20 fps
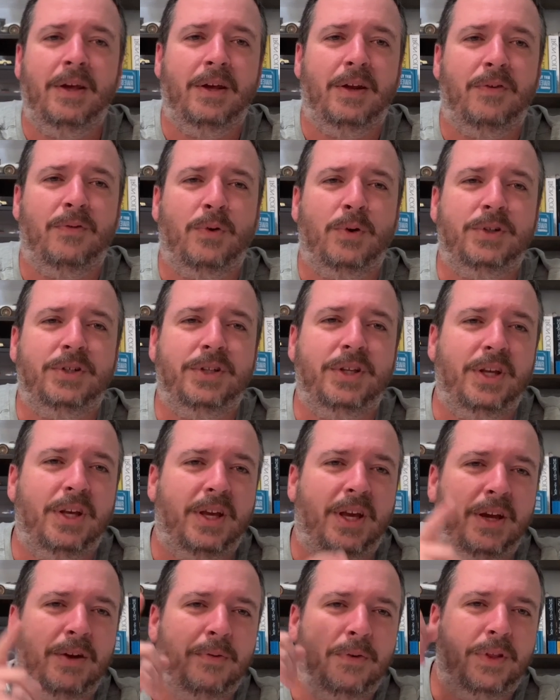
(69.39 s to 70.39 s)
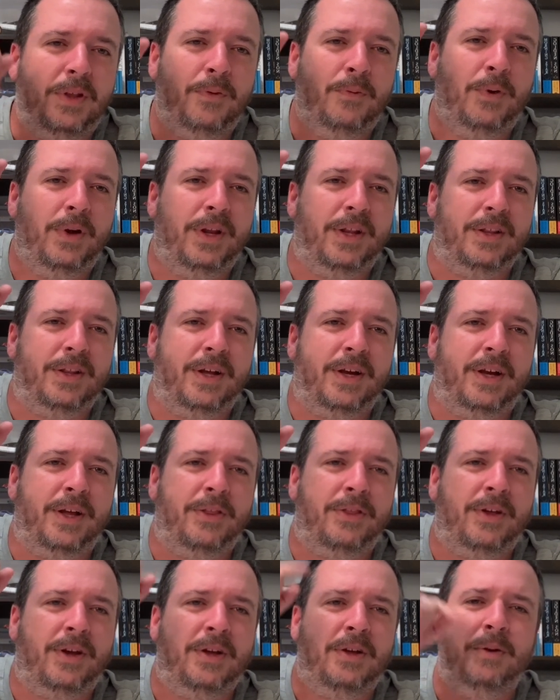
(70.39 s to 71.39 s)
Fortunately, you can't really read it like I
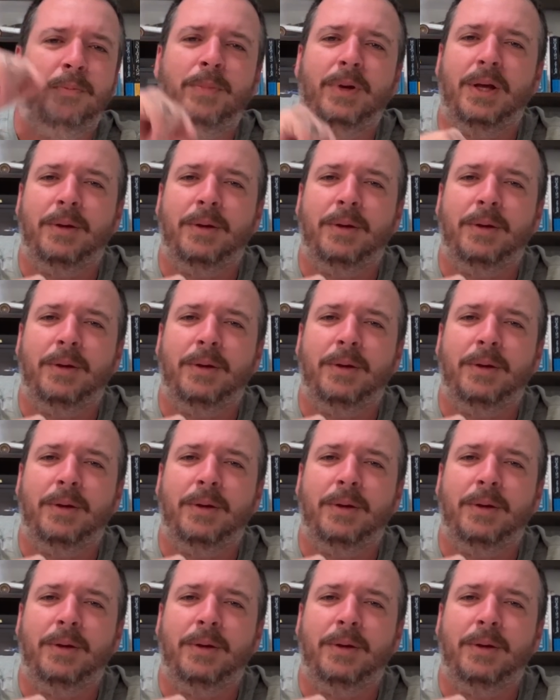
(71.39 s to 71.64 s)
thought you'd be